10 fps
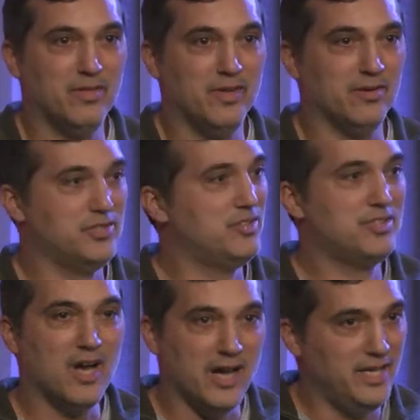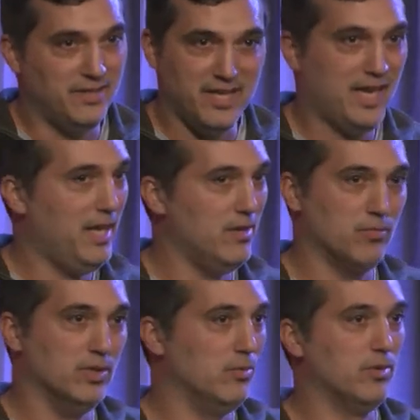They're just taking a
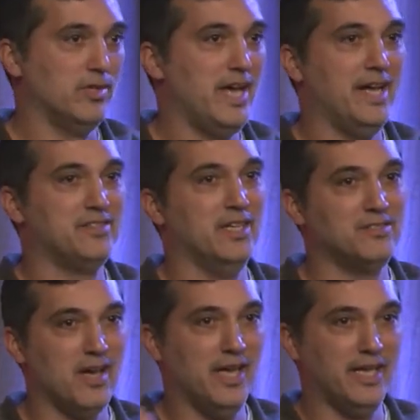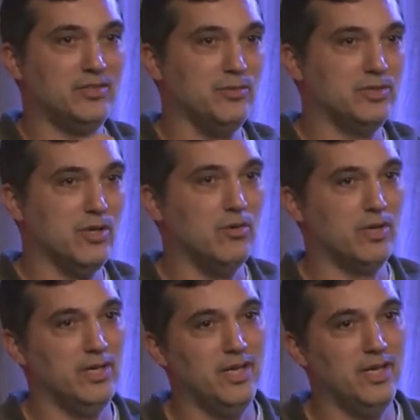real-world asset, tying it to a token.